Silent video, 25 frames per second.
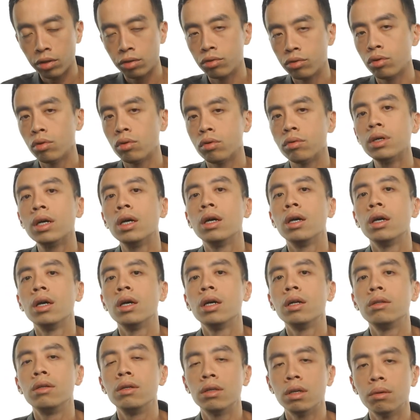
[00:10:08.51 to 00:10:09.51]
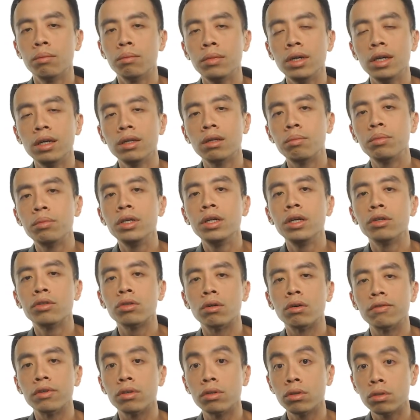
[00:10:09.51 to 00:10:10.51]
So determining the pH
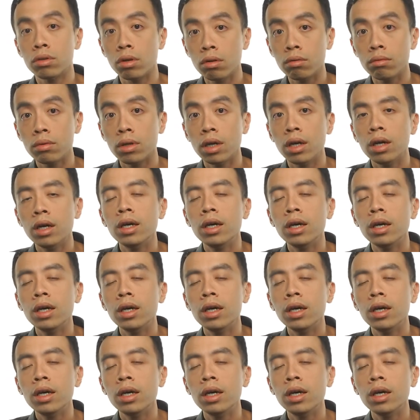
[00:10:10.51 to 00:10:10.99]
of a salt